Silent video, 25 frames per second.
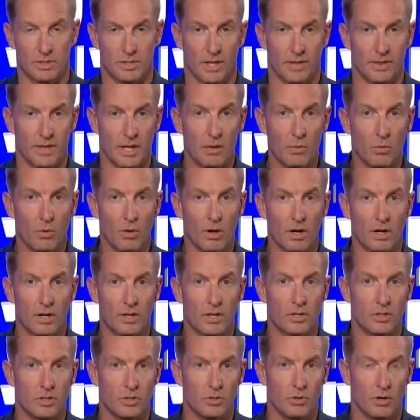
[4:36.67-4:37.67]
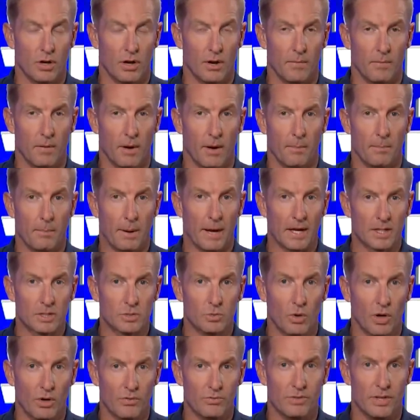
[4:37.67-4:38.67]
that they wanted to do a
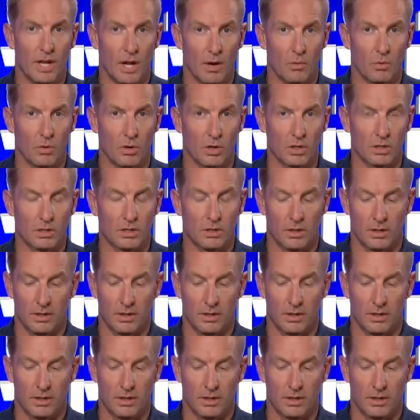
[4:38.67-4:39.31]
Pac-12 network